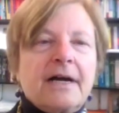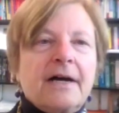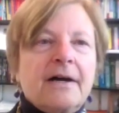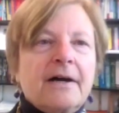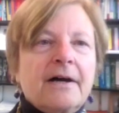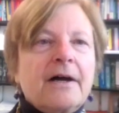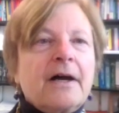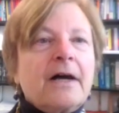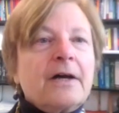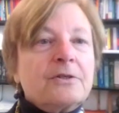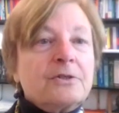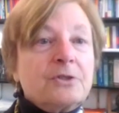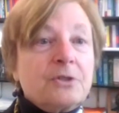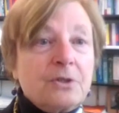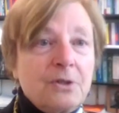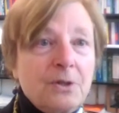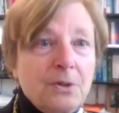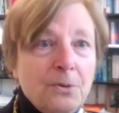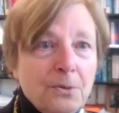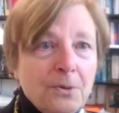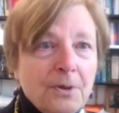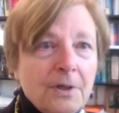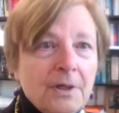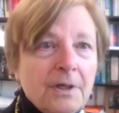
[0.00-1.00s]
a
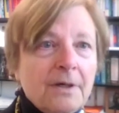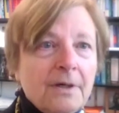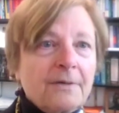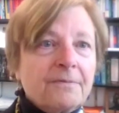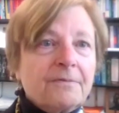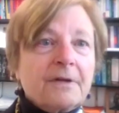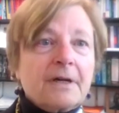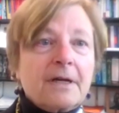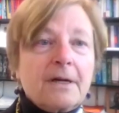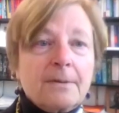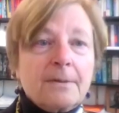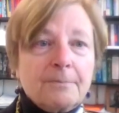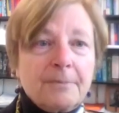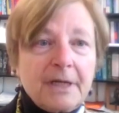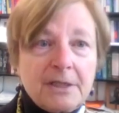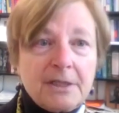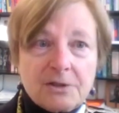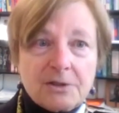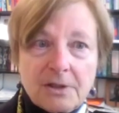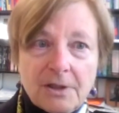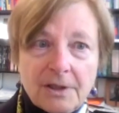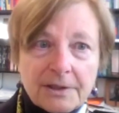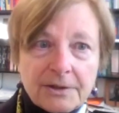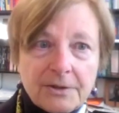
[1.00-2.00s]
steward of the
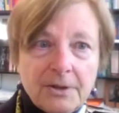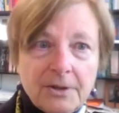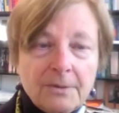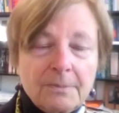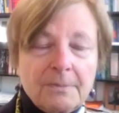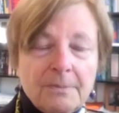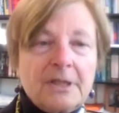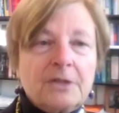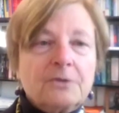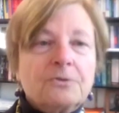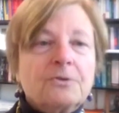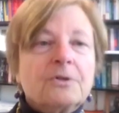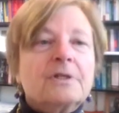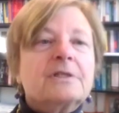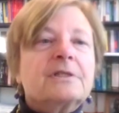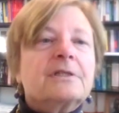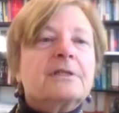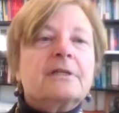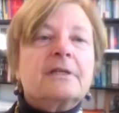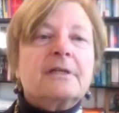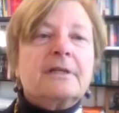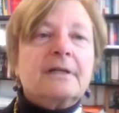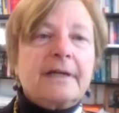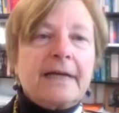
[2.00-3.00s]
company's long-term
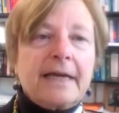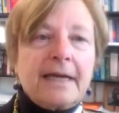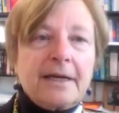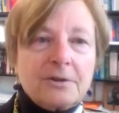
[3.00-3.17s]
interest,